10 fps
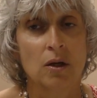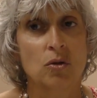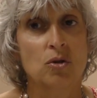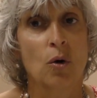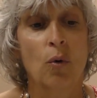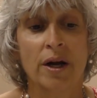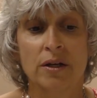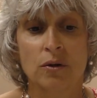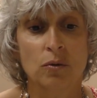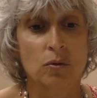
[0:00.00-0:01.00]
You don't want to
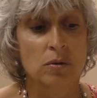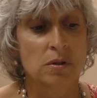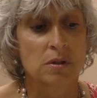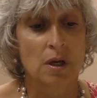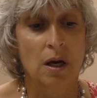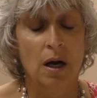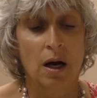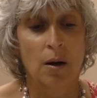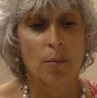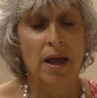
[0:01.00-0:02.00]
use
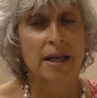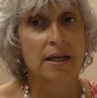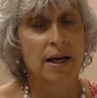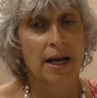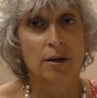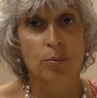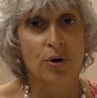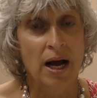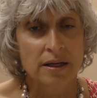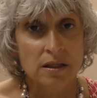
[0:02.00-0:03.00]
any kind of
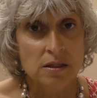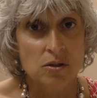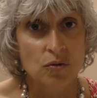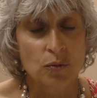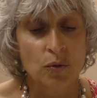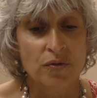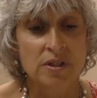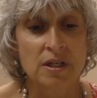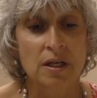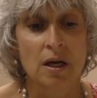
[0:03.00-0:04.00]
products to remove the
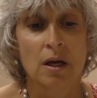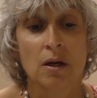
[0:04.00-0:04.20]
tick,